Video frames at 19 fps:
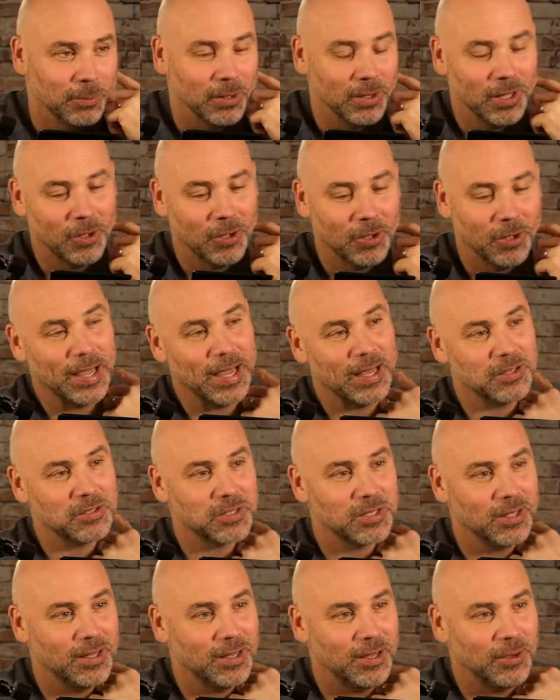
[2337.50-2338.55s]
Malone
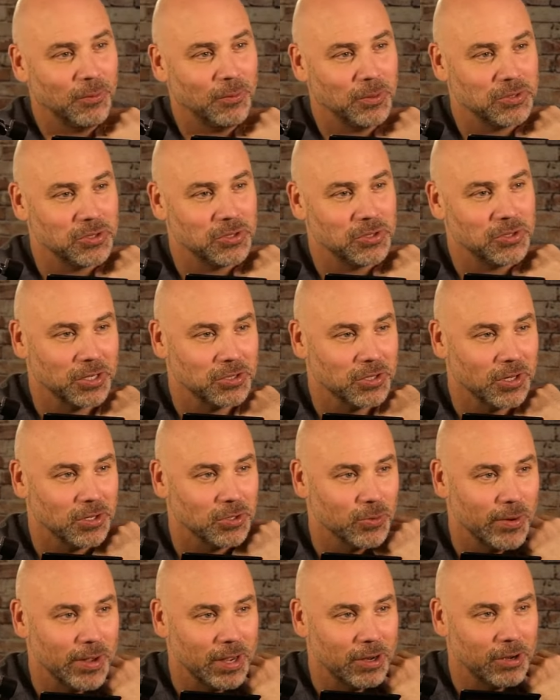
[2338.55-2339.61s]
asked, what's Arkansas's
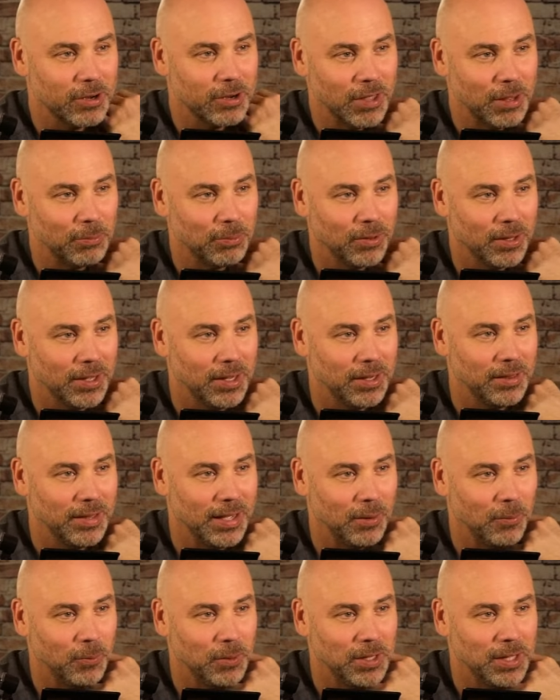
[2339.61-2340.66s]
record if they play
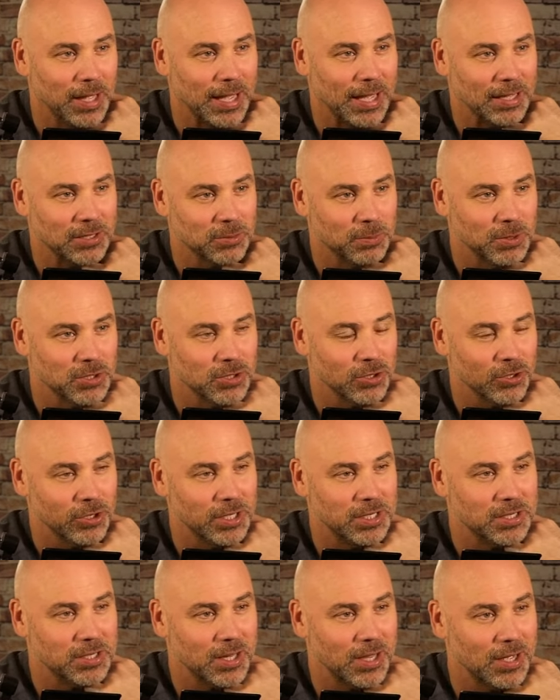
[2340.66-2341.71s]
that weak-ass Missouri
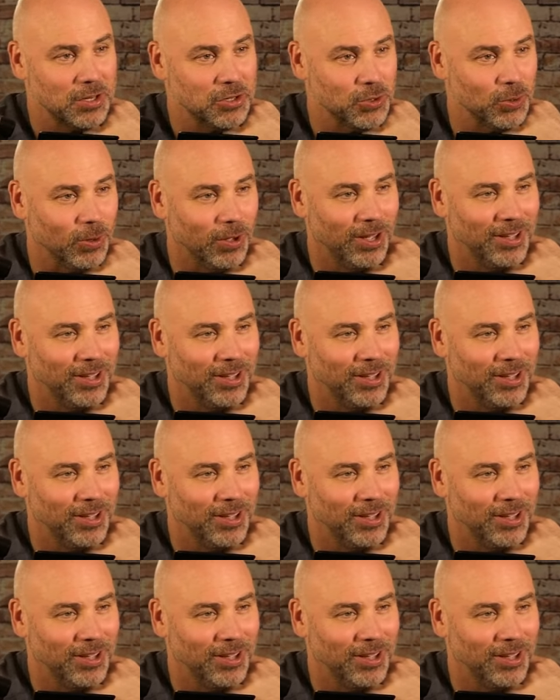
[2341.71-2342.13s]
schedule?